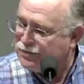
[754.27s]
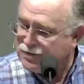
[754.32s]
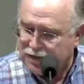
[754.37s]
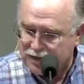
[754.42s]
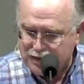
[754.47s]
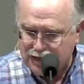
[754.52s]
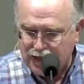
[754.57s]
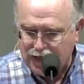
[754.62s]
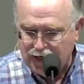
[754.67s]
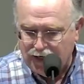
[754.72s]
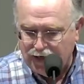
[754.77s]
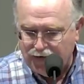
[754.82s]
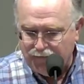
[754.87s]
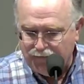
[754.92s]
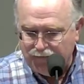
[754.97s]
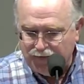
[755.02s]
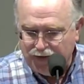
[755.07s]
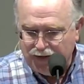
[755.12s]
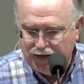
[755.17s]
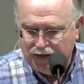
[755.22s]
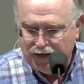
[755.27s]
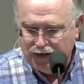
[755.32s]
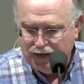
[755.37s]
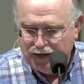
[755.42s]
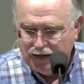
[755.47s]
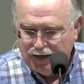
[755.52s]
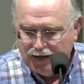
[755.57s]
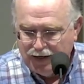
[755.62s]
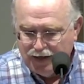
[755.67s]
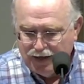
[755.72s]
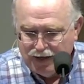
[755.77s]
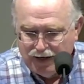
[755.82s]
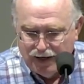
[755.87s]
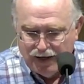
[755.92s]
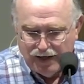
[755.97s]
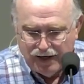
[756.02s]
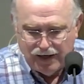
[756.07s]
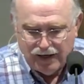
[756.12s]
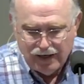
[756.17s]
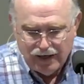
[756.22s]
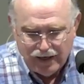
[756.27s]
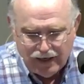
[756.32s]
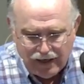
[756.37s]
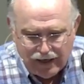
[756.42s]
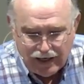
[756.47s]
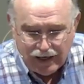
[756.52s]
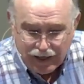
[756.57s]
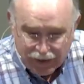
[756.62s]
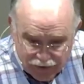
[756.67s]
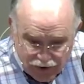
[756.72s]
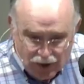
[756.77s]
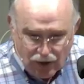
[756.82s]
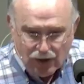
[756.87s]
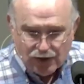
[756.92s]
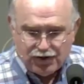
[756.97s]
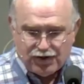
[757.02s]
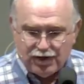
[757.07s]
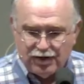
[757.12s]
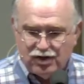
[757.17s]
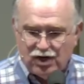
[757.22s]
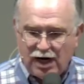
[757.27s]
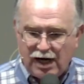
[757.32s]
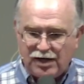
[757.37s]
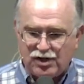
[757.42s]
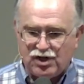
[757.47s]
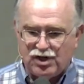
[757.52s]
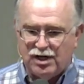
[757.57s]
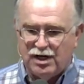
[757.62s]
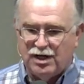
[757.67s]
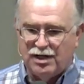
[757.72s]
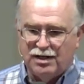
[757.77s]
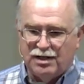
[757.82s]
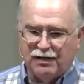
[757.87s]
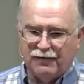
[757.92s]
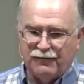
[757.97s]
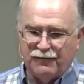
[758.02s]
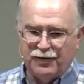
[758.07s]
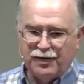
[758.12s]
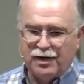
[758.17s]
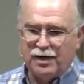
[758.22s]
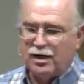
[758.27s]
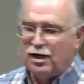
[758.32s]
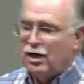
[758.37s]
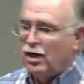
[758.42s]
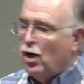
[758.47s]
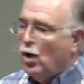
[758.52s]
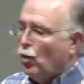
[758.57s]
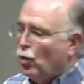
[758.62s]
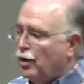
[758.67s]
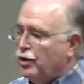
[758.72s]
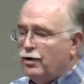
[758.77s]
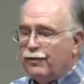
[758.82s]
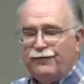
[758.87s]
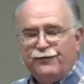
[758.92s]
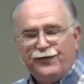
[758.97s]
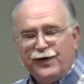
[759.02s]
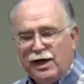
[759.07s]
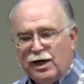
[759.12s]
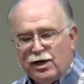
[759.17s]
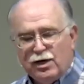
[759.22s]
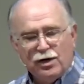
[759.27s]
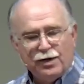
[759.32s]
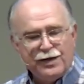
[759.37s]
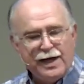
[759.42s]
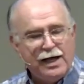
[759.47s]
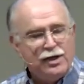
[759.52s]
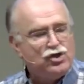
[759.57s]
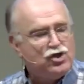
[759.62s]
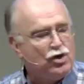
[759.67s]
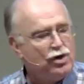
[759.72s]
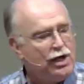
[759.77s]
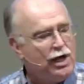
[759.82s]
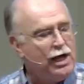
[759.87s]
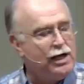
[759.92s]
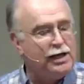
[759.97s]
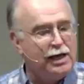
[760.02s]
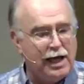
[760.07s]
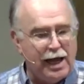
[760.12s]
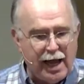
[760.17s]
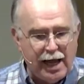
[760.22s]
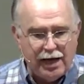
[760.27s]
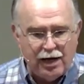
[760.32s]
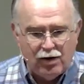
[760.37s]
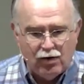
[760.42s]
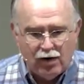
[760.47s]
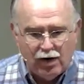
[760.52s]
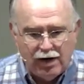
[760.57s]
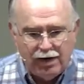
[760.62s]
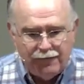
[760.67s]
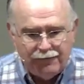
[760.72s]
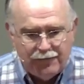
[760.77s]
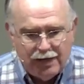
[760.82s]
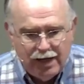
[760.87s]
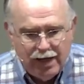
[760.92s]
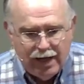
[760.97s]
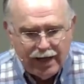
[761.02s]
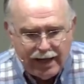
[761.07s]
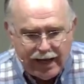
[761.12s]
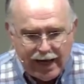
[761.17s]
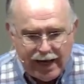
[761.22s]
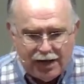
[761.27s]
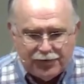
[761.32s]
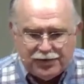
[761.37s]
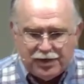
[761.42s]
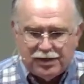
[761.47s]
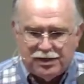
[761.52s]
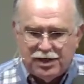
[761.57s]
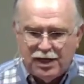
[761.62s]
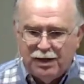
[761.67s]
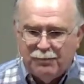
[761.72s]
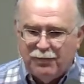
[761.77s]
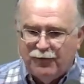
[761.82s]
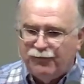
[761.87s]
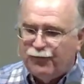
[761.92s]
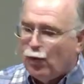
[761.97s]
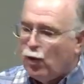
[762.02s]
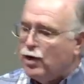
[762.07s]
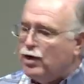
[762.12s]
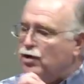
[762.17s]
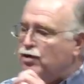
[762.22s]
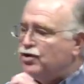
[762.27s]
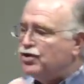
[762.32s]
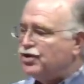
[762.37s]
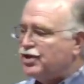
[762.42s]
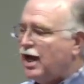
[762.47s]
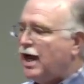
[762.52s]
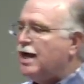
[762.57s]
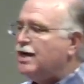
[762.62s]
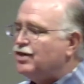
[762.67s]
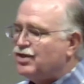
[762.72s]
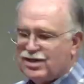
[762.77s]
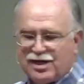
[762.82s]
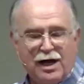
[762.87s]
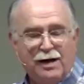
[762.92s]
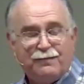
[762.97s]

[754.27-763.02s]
Count to 10. And that's a good suggestion. When you feel that you're getting angry, count to 10 before you say